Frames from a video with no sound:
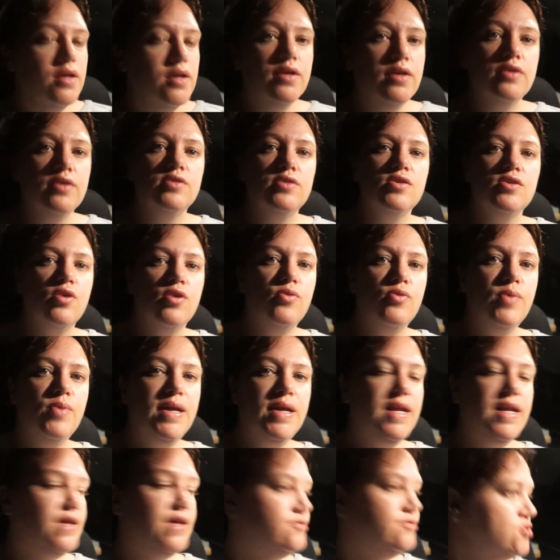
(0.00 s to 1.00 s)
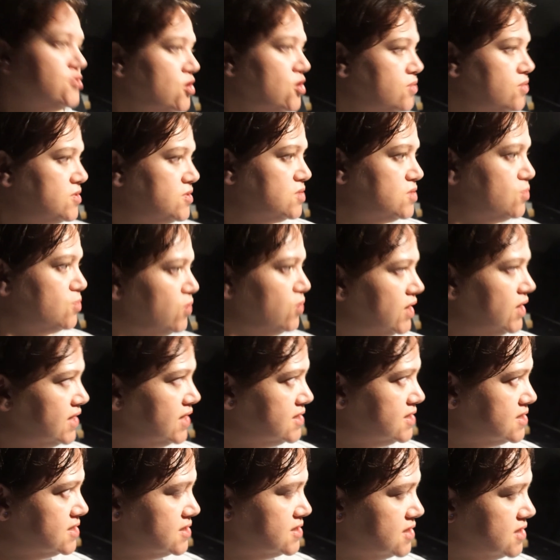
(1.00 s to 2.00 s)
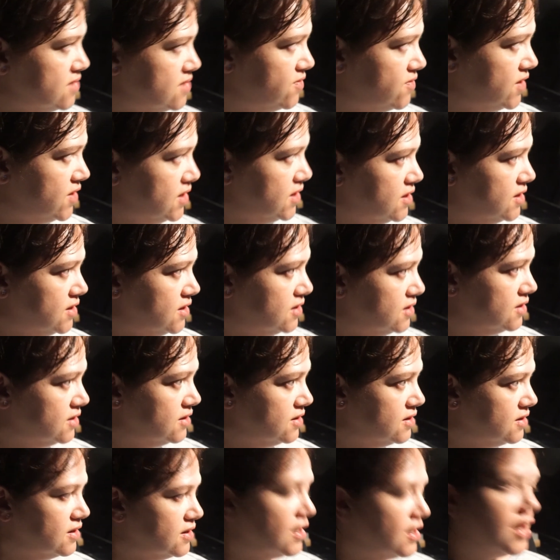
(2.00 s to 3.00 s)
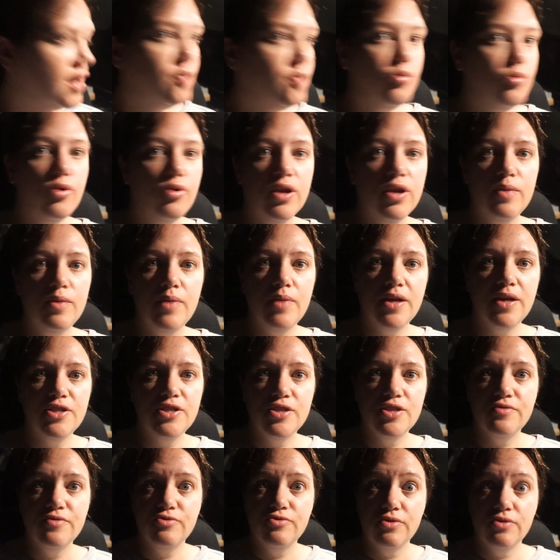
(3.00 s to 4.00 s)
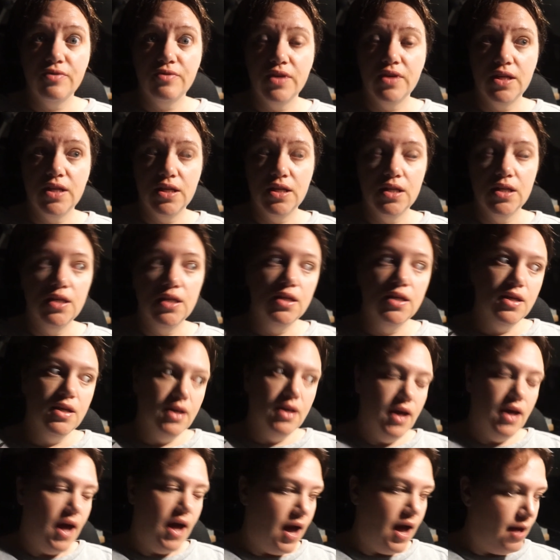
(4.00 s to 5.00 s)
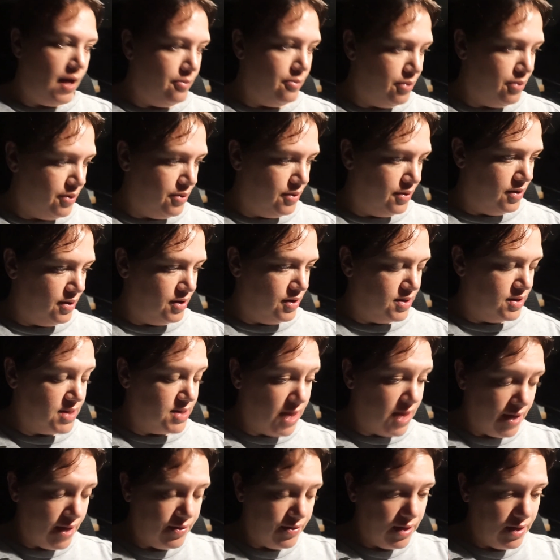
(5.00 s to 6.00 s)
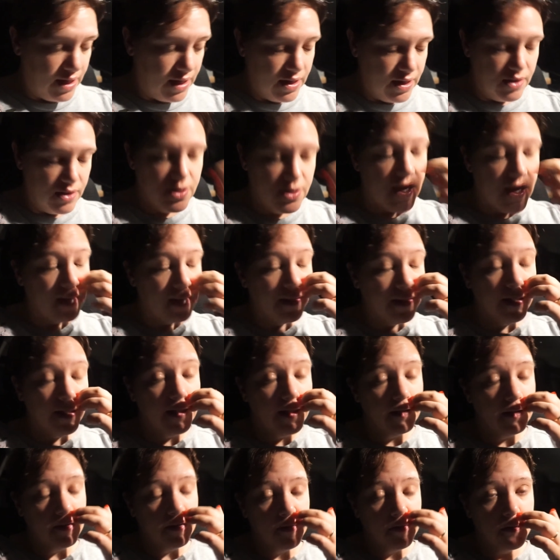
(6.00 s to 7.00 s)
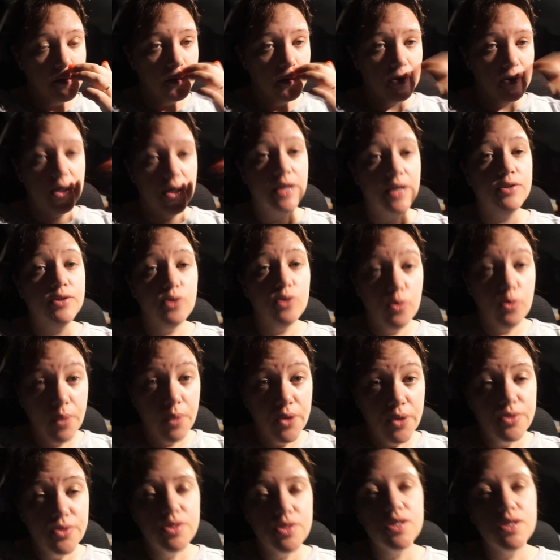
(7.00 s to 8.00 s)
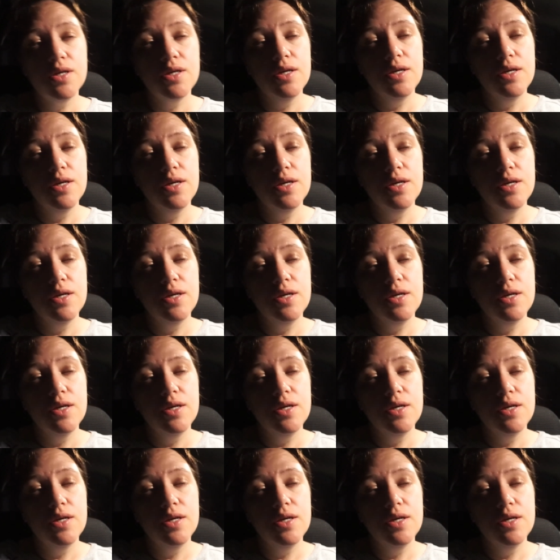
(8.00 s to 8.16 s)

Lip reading: So we left home this morning at 7 and pretty much have driven up, down the length of the North Island almost,